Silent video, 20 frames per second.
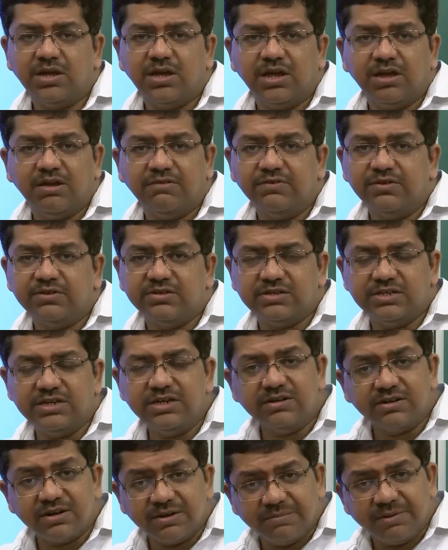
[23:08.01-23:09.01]
if a
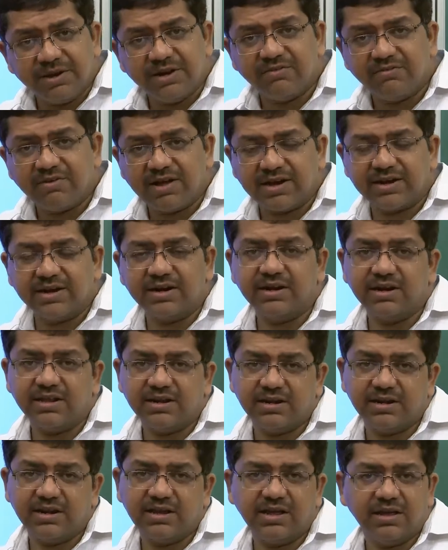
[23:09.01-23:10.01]
seat remain vacant
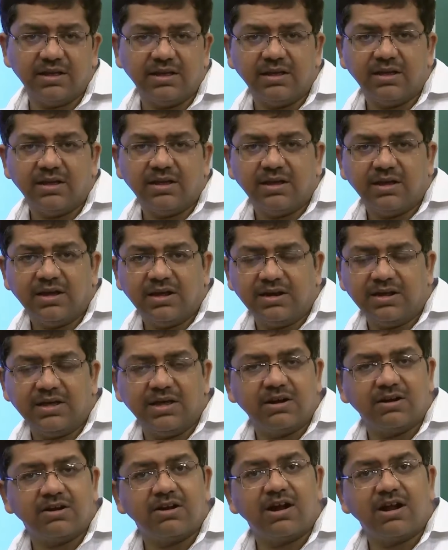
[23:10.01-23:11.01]
in an
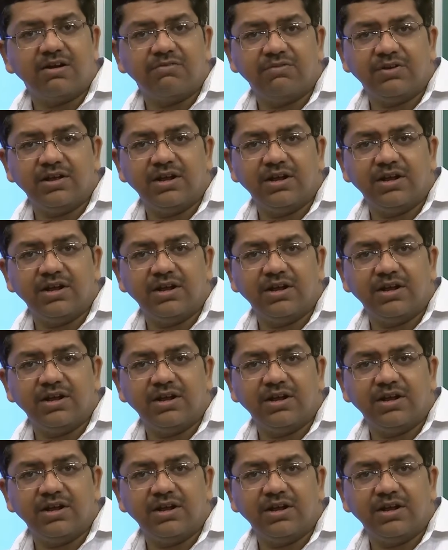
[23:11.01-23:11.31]
aircraft,